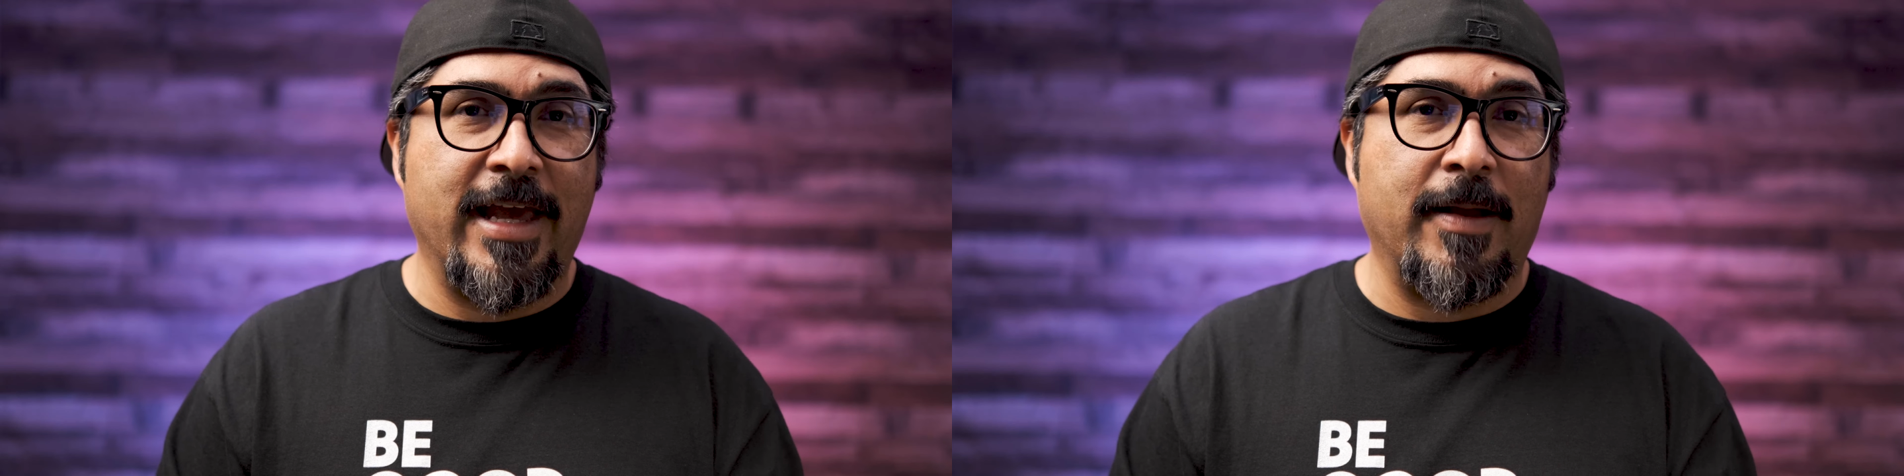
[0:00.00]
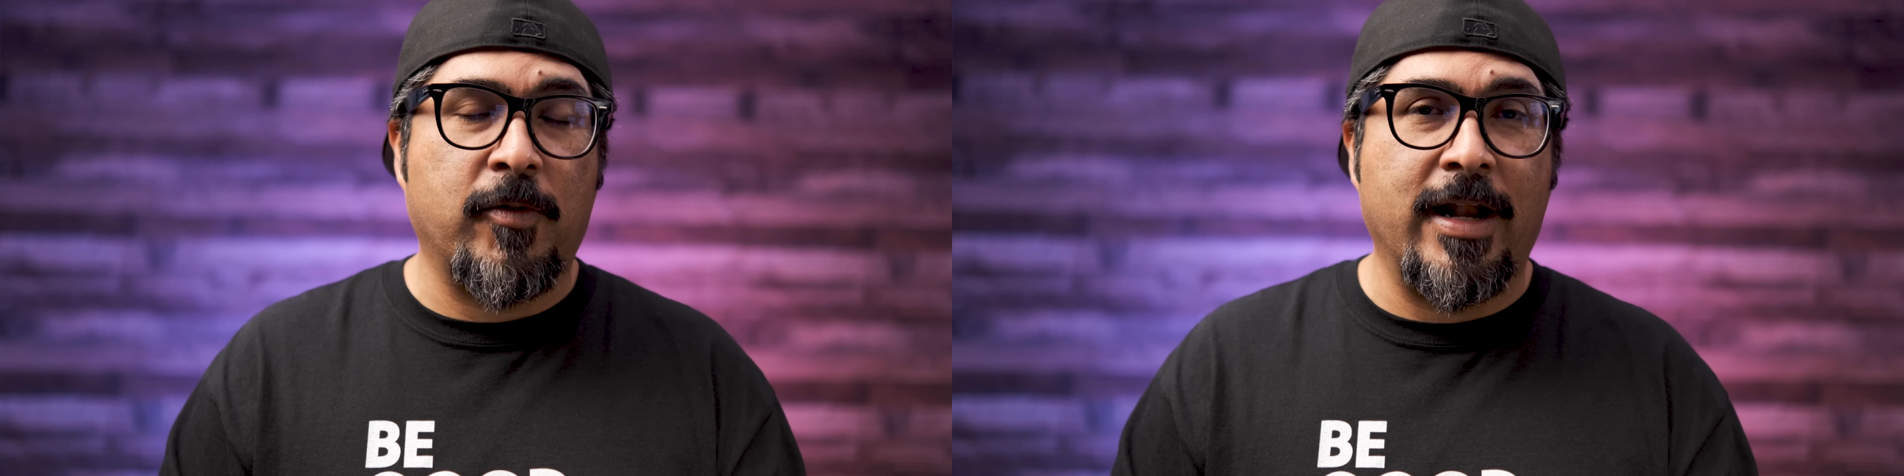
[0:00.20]

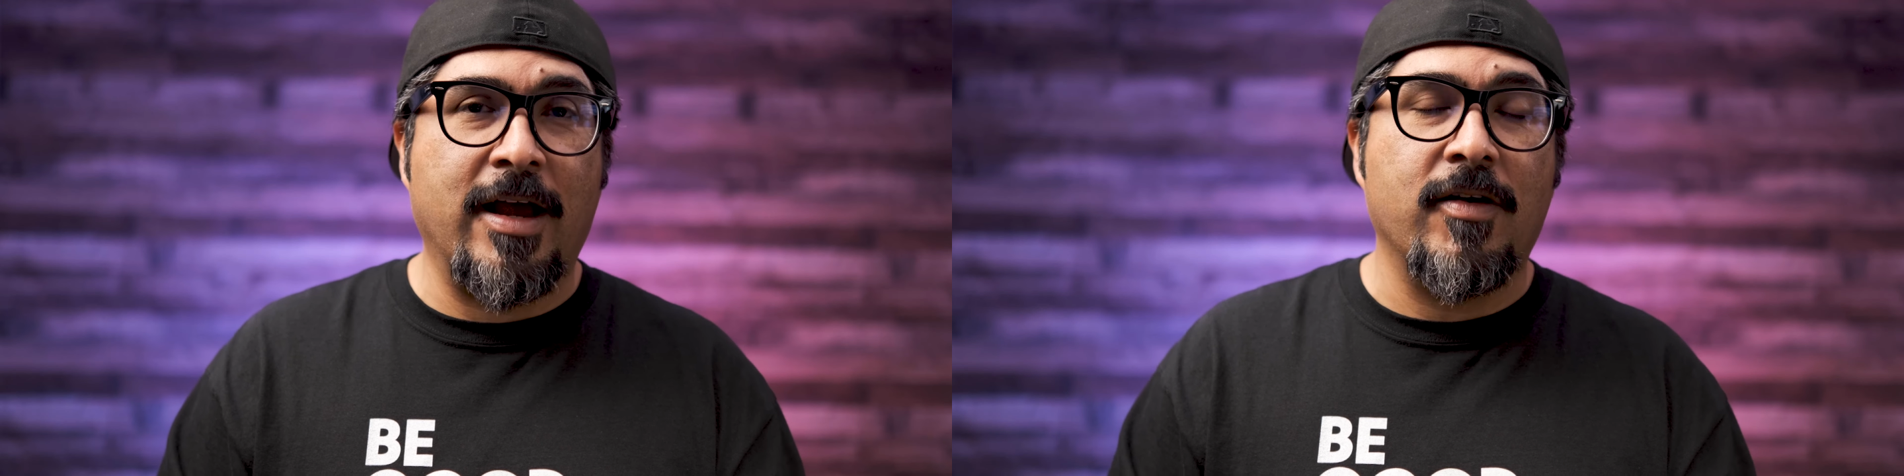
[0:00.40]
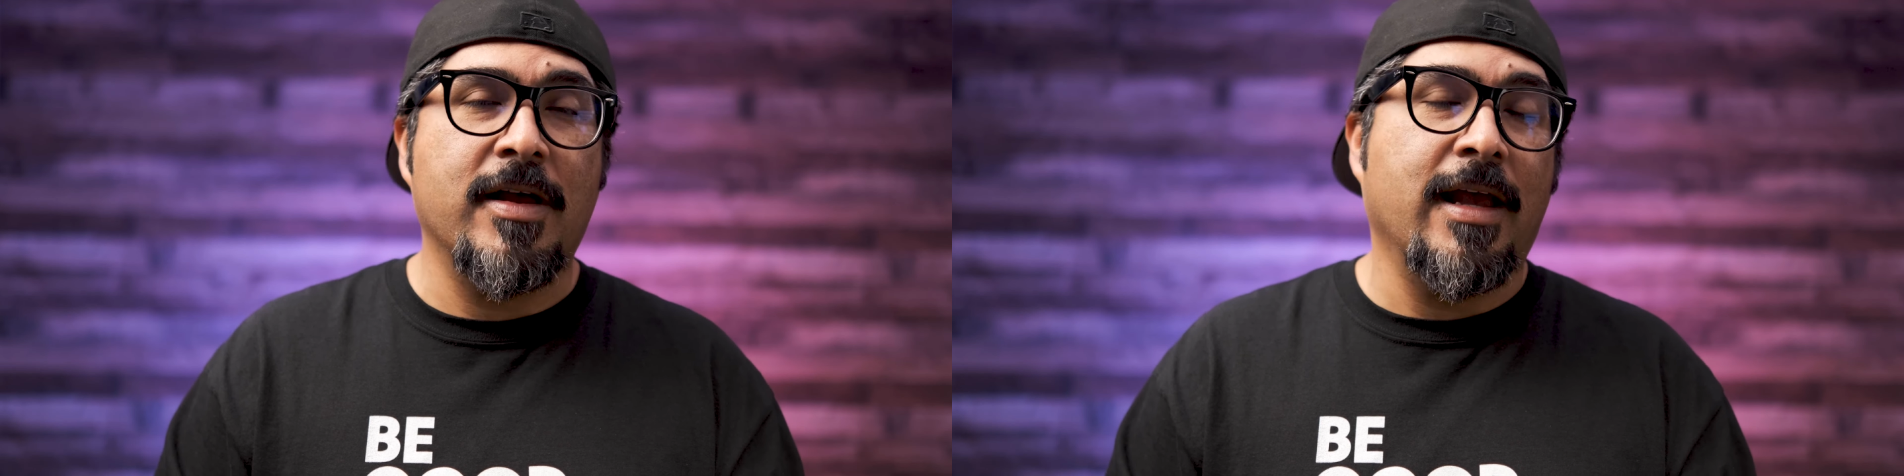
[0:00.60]
app right
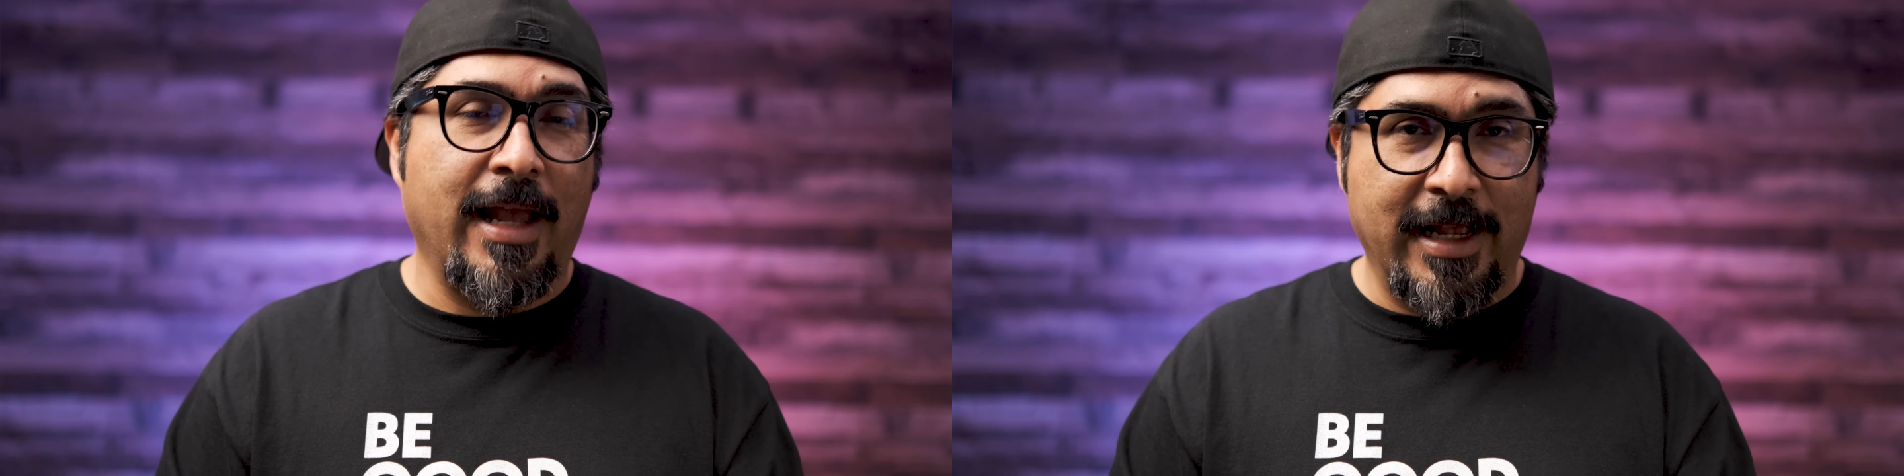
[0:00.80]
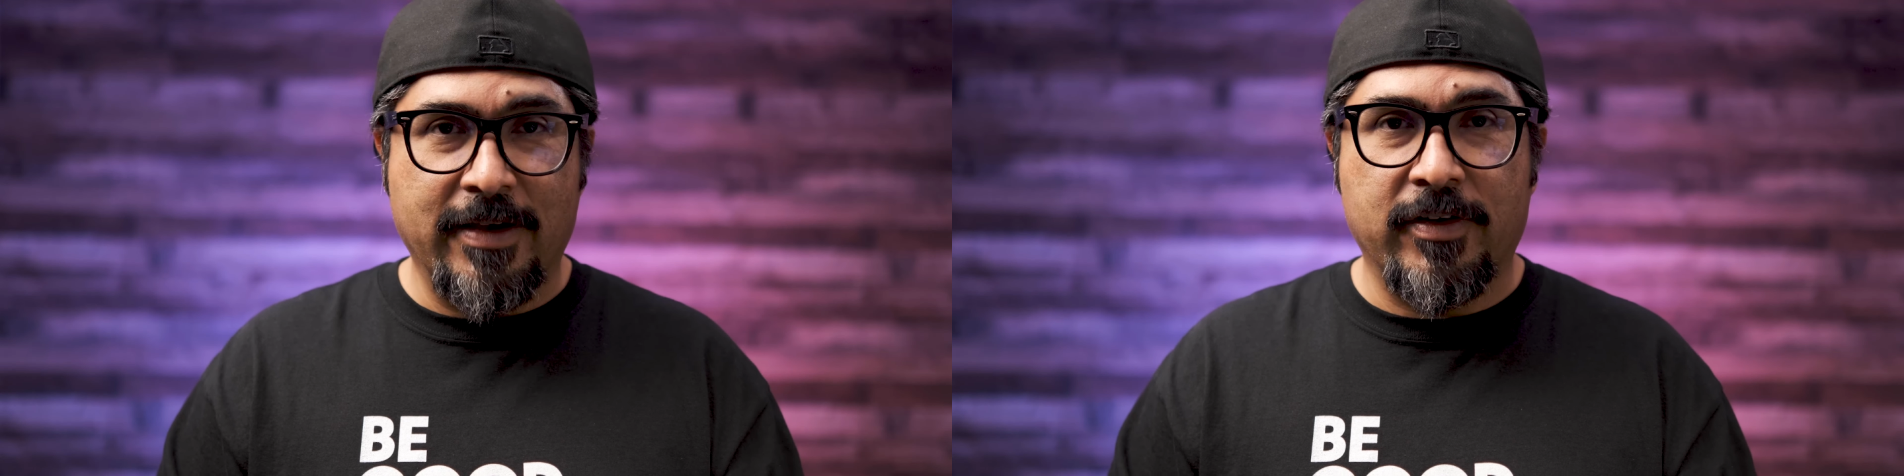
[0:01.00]
now
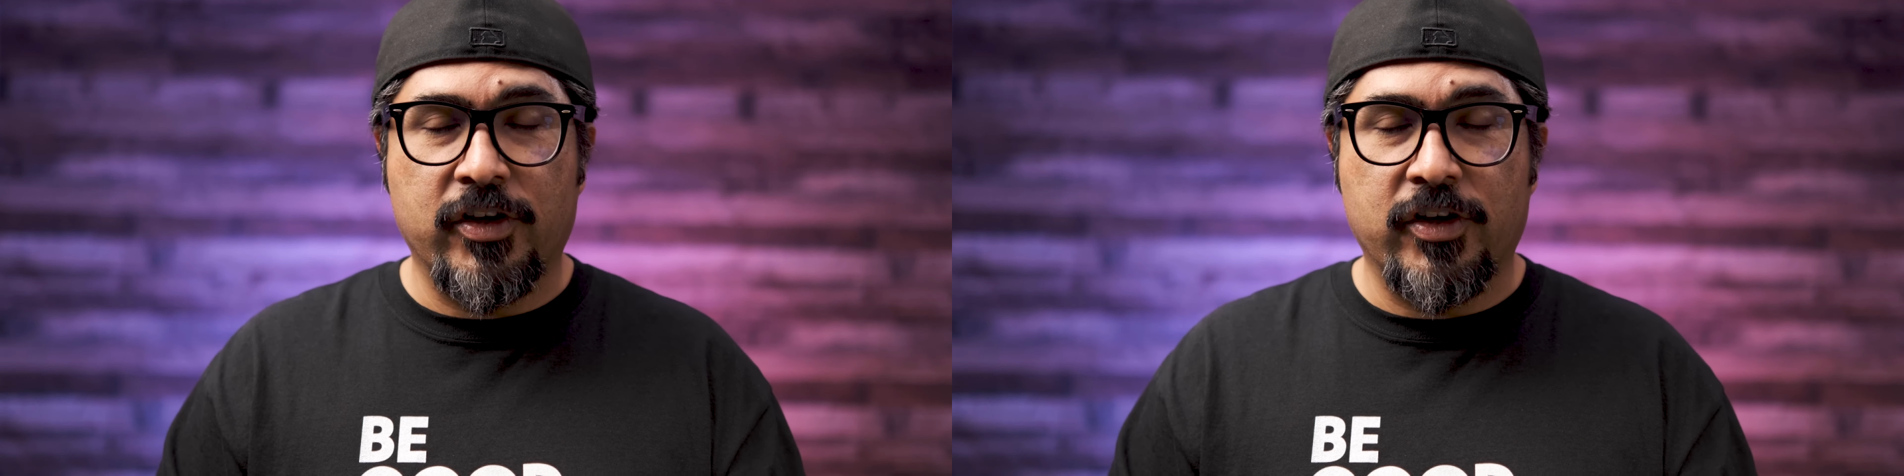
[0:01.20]
and give it a